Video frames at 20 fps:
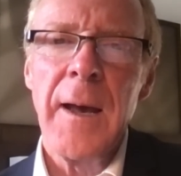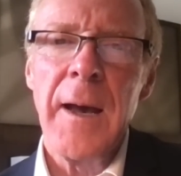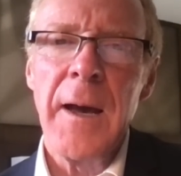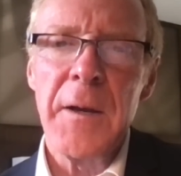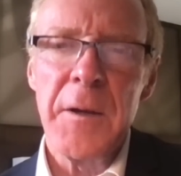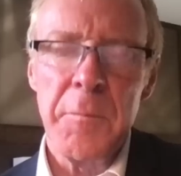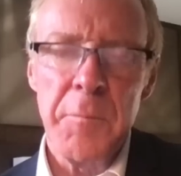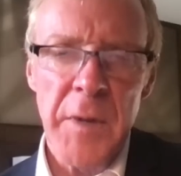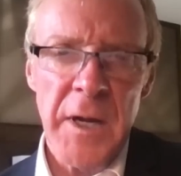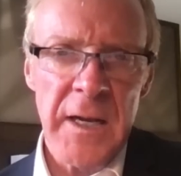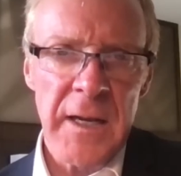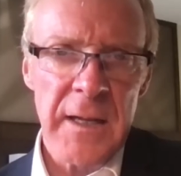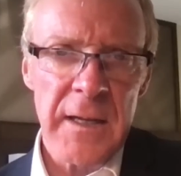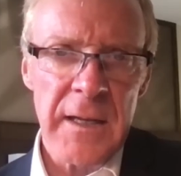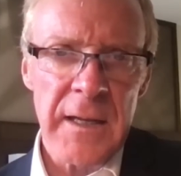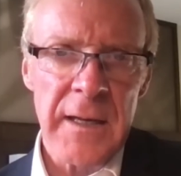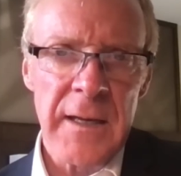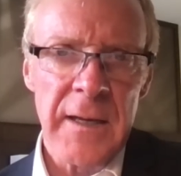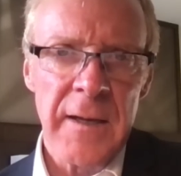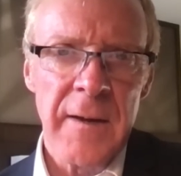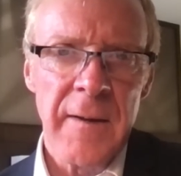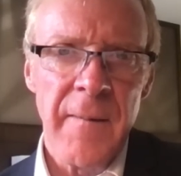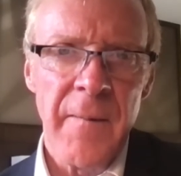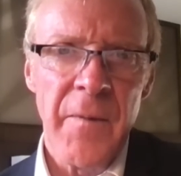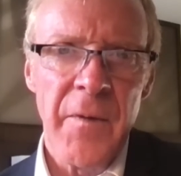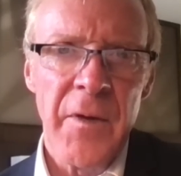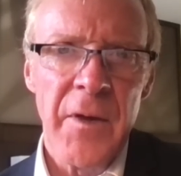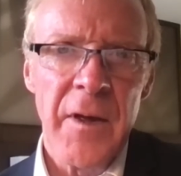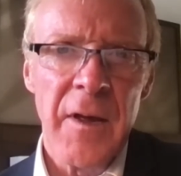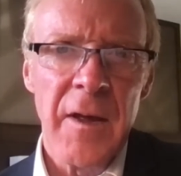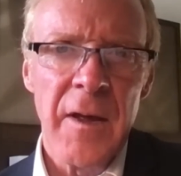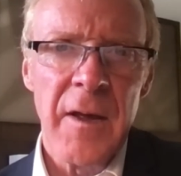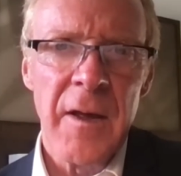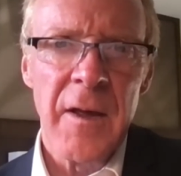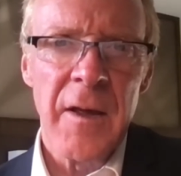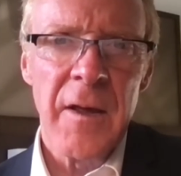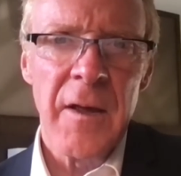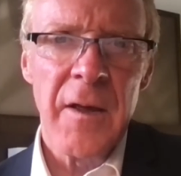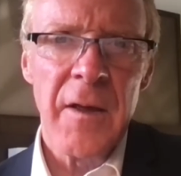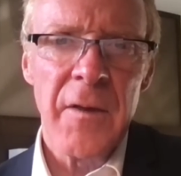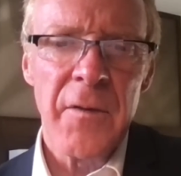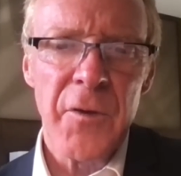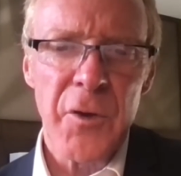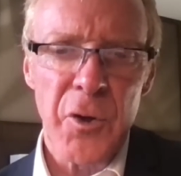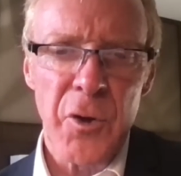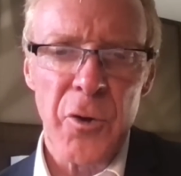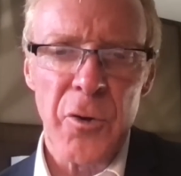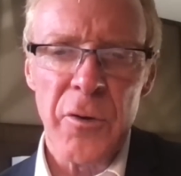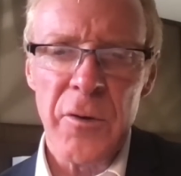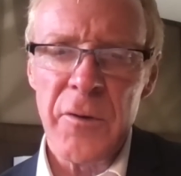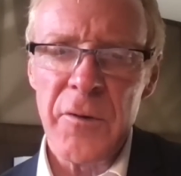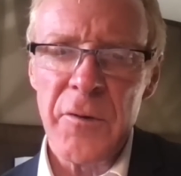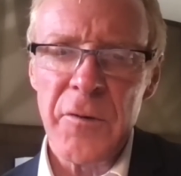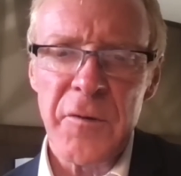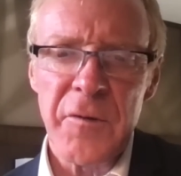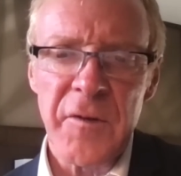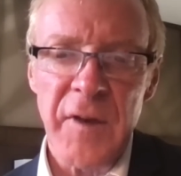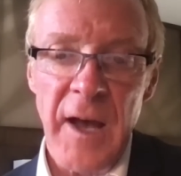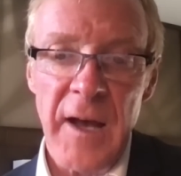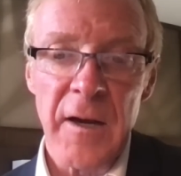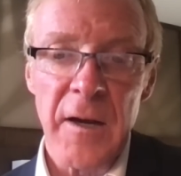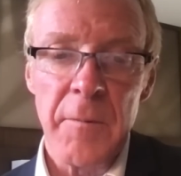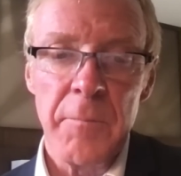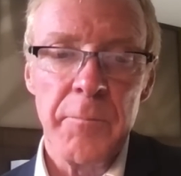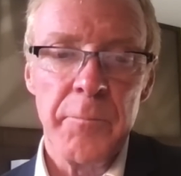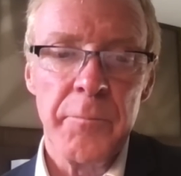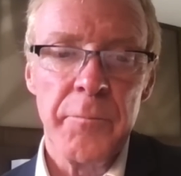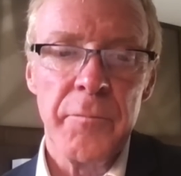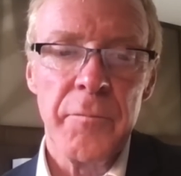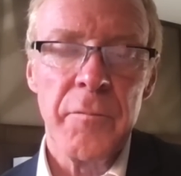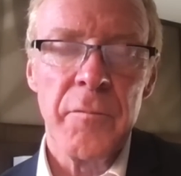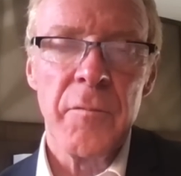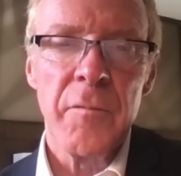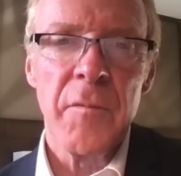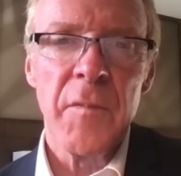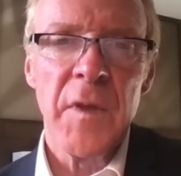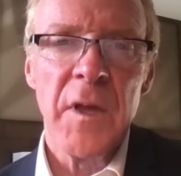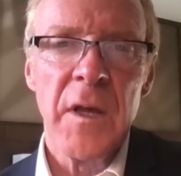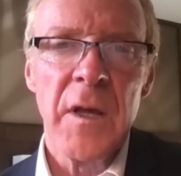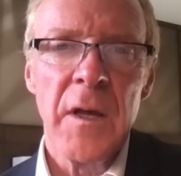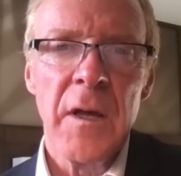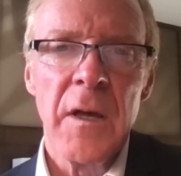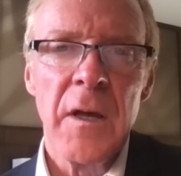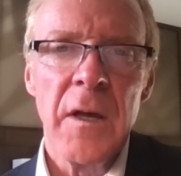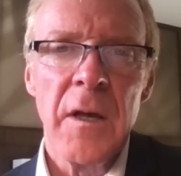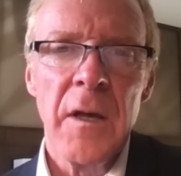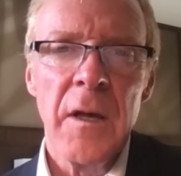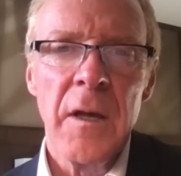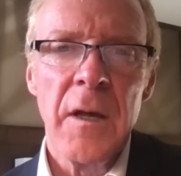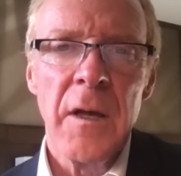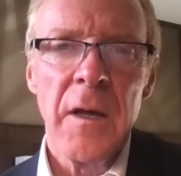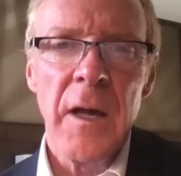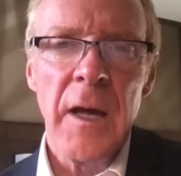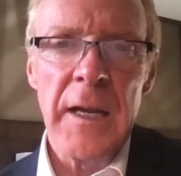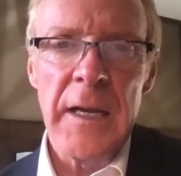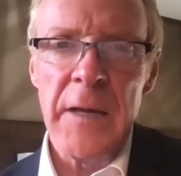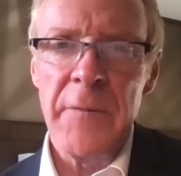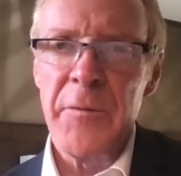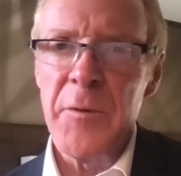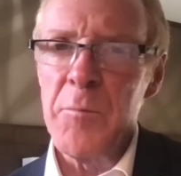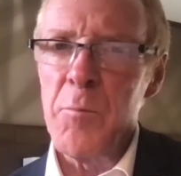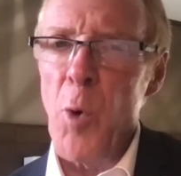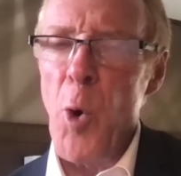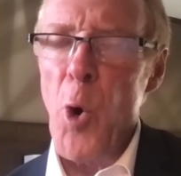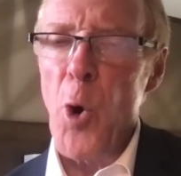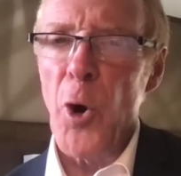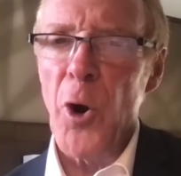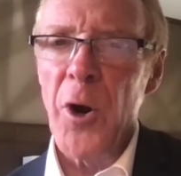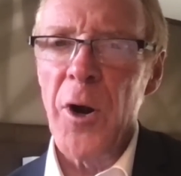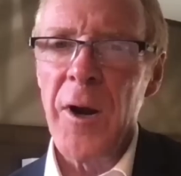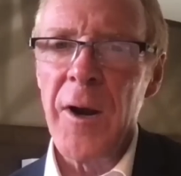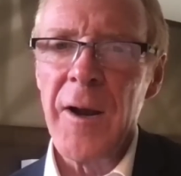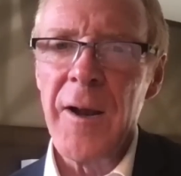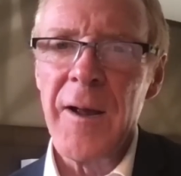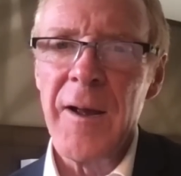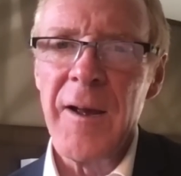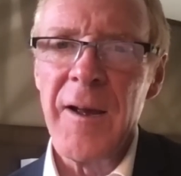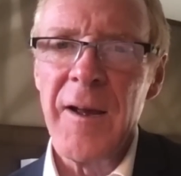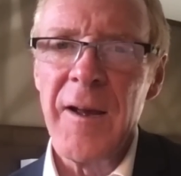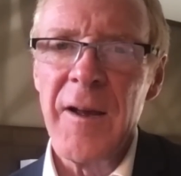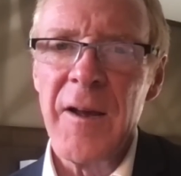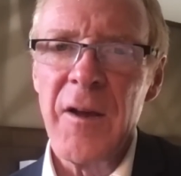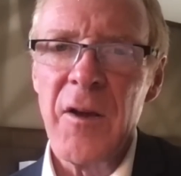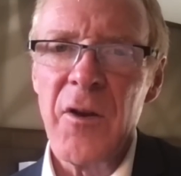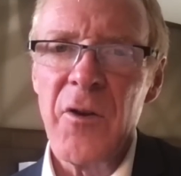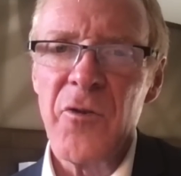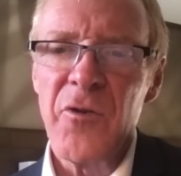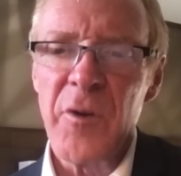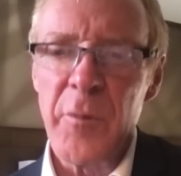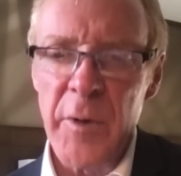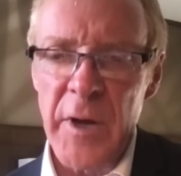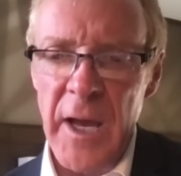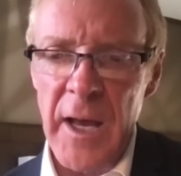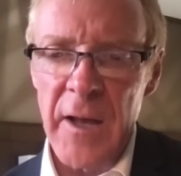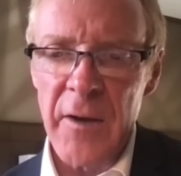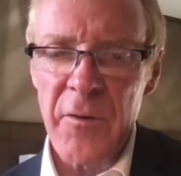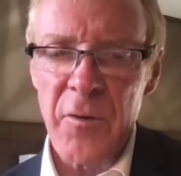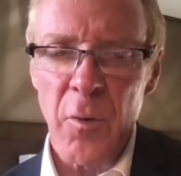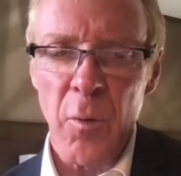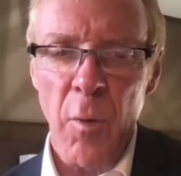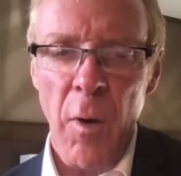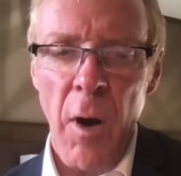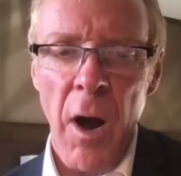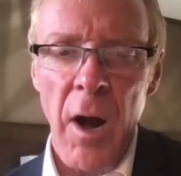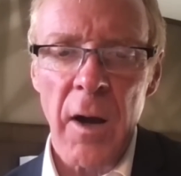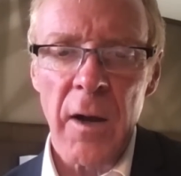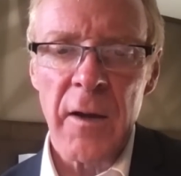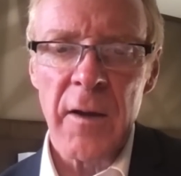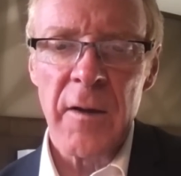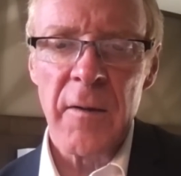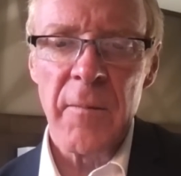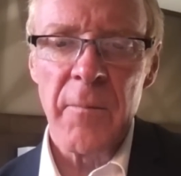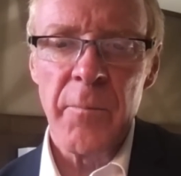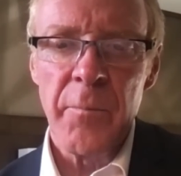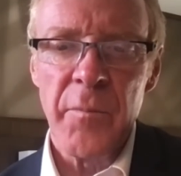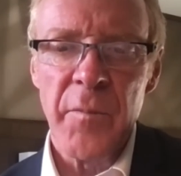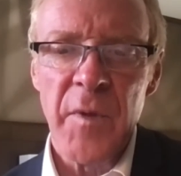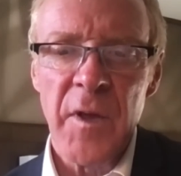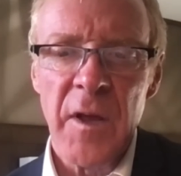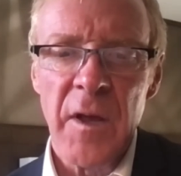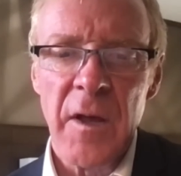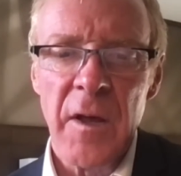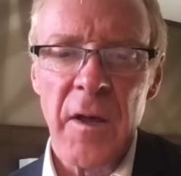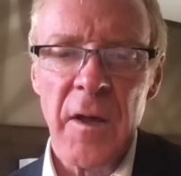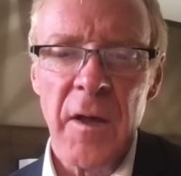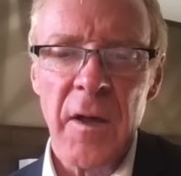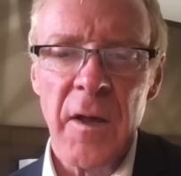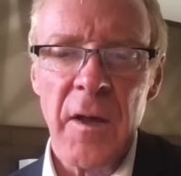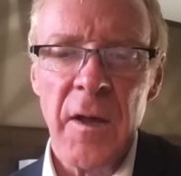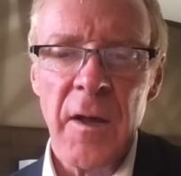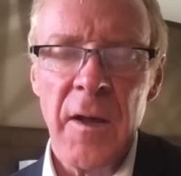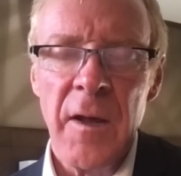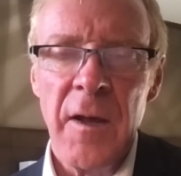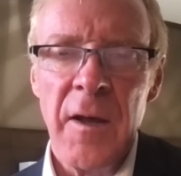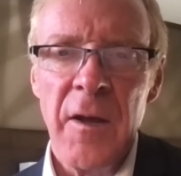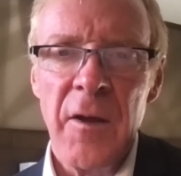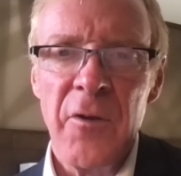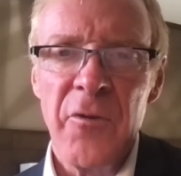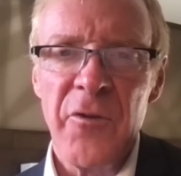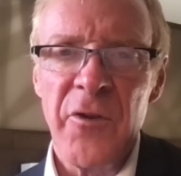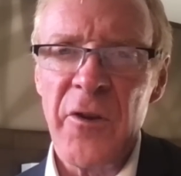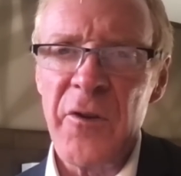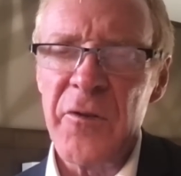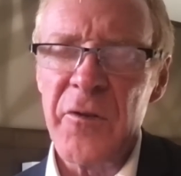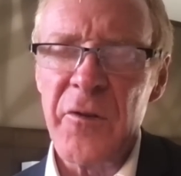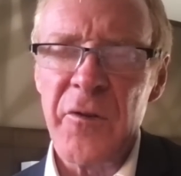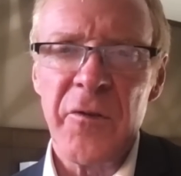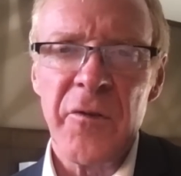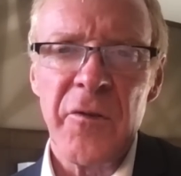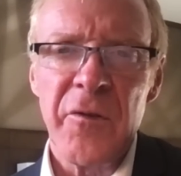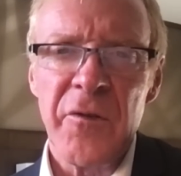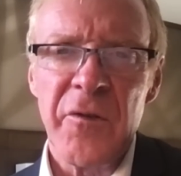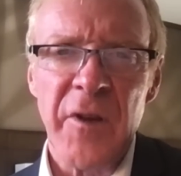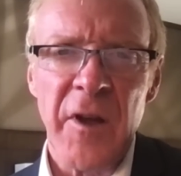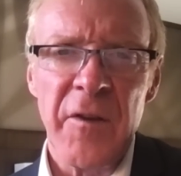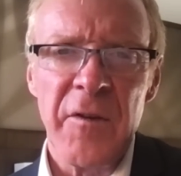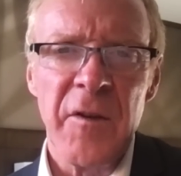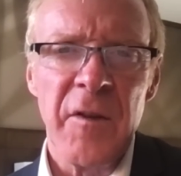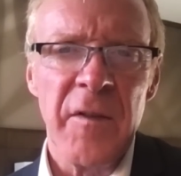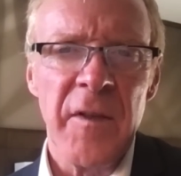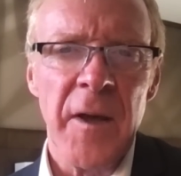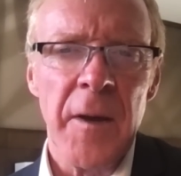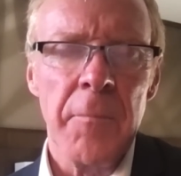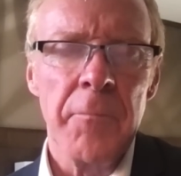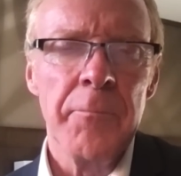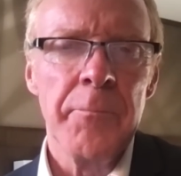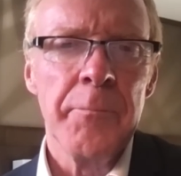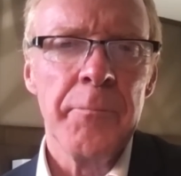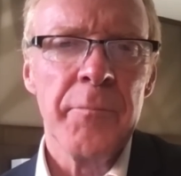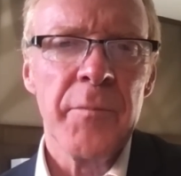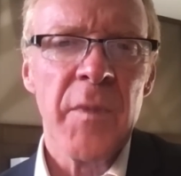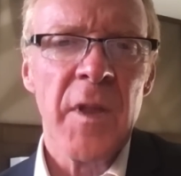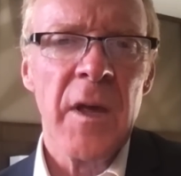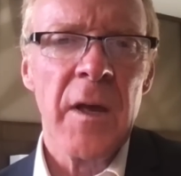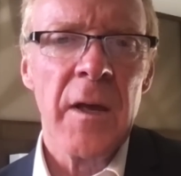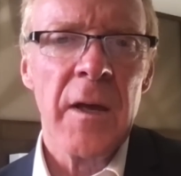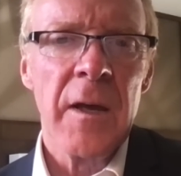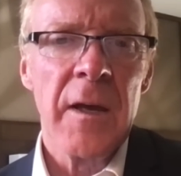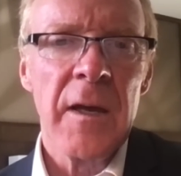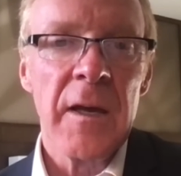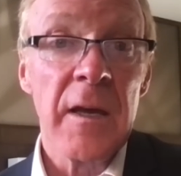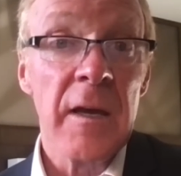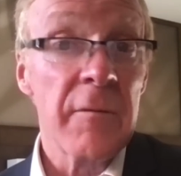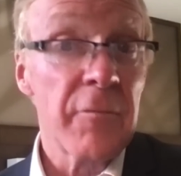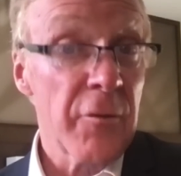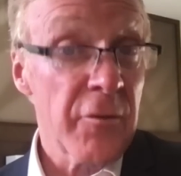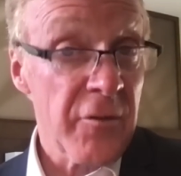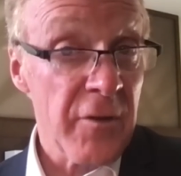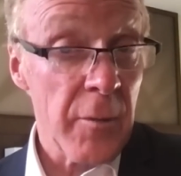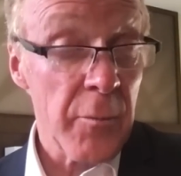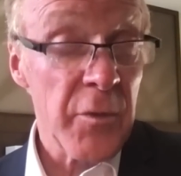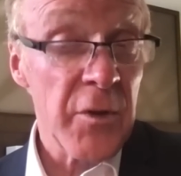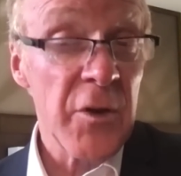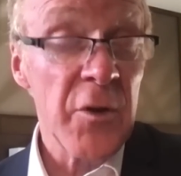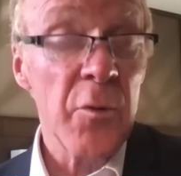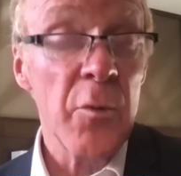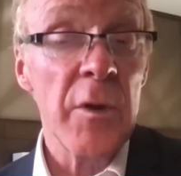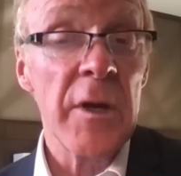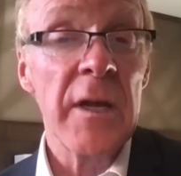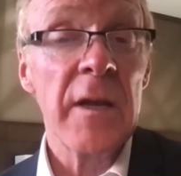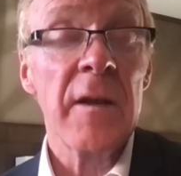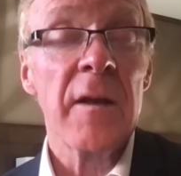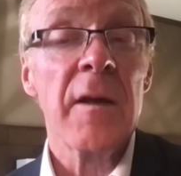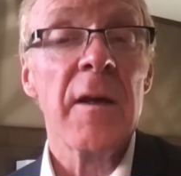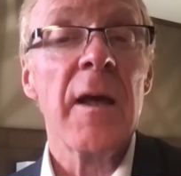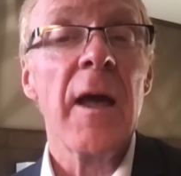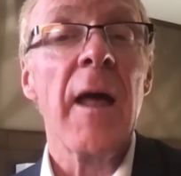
And immediately the girl sat up, and even more, she began to walk. Jesus said to them, Give her something to eat.